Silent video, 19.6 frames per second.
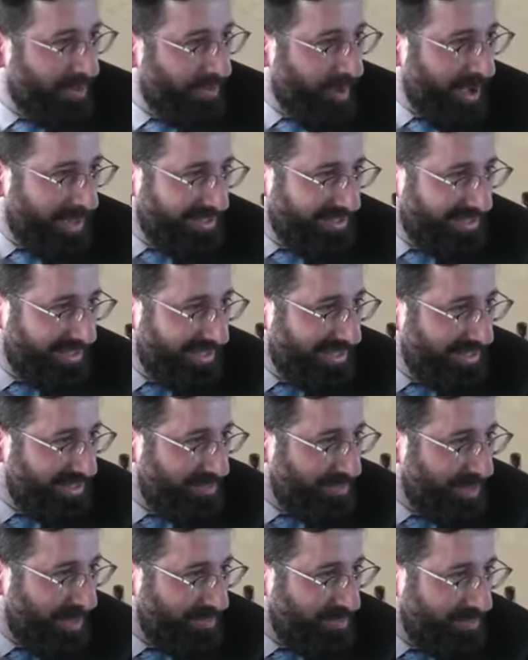Why does he
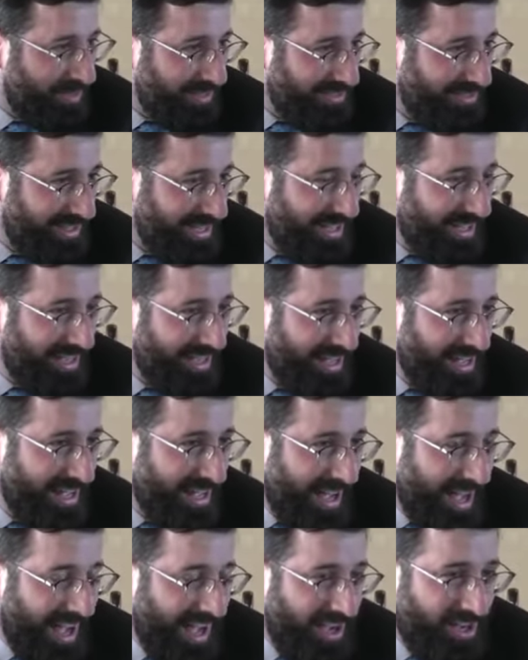interrupt by saying
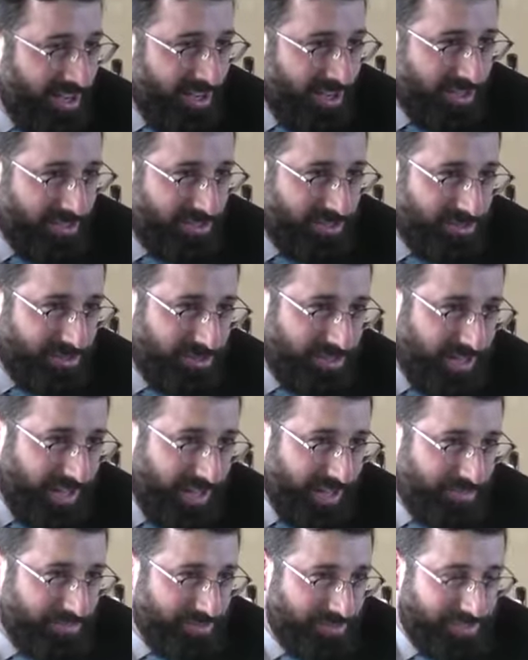Haggah two
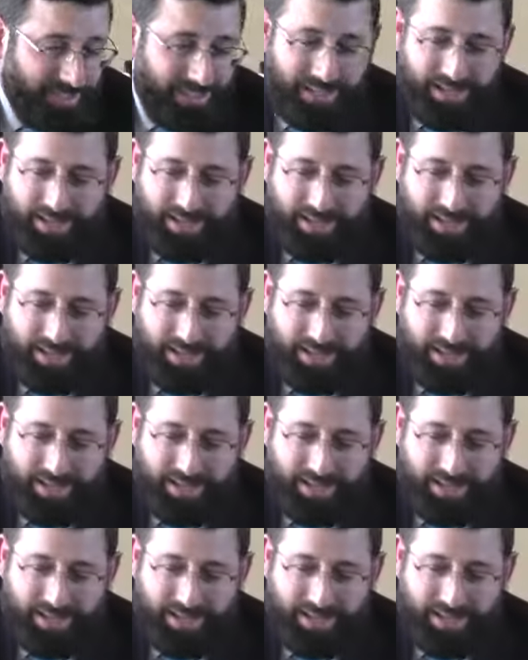times?